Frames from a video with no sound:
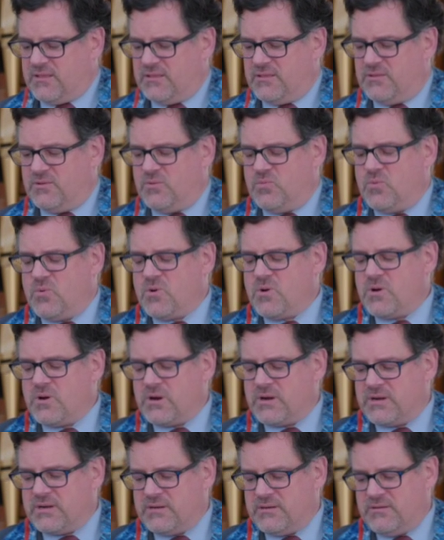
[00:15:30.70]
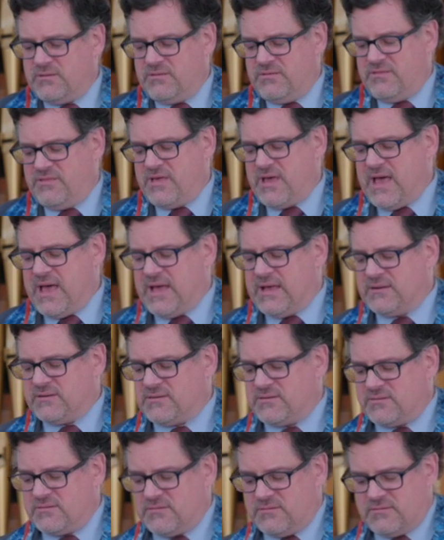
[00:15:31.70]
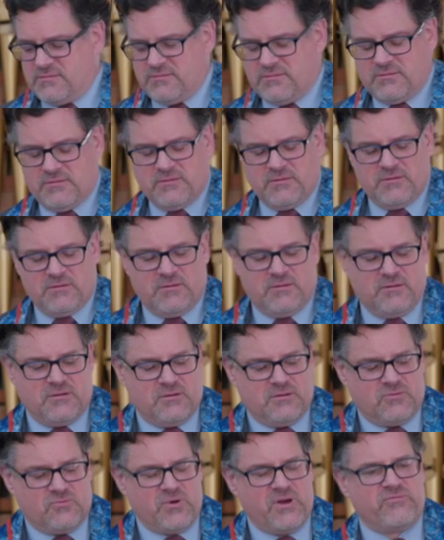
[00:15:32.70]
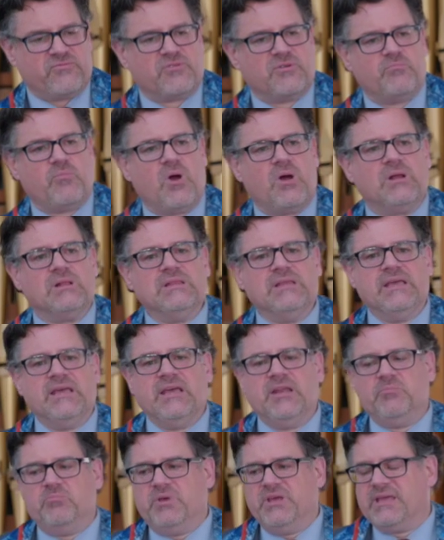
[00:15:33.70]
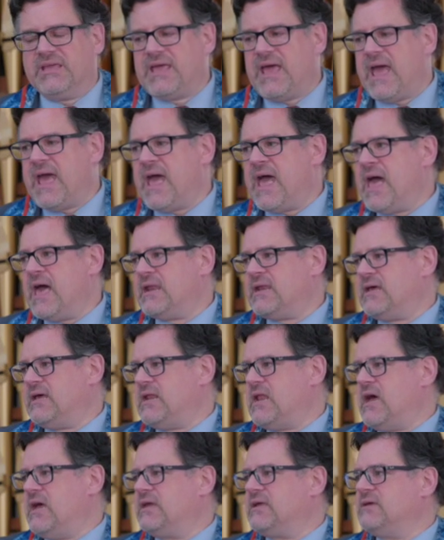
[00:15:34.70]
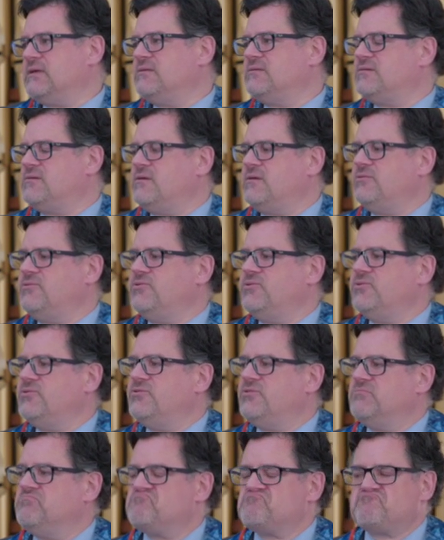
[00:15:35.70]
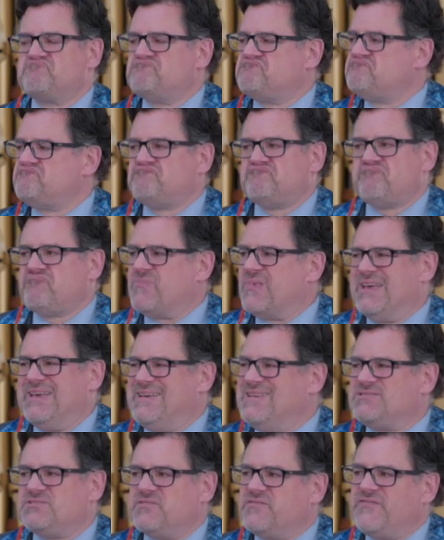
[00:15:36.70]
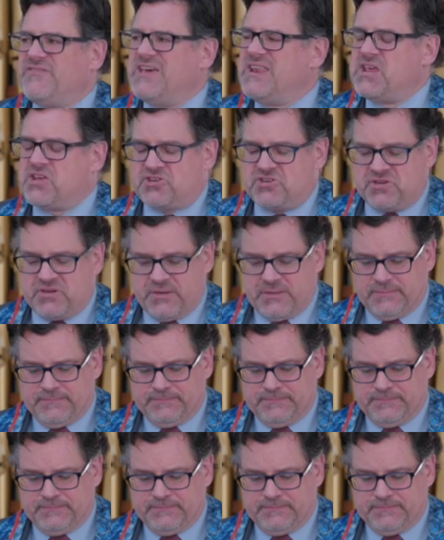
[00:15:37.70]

The work that Reverend Marlene began and I continued isn't finished.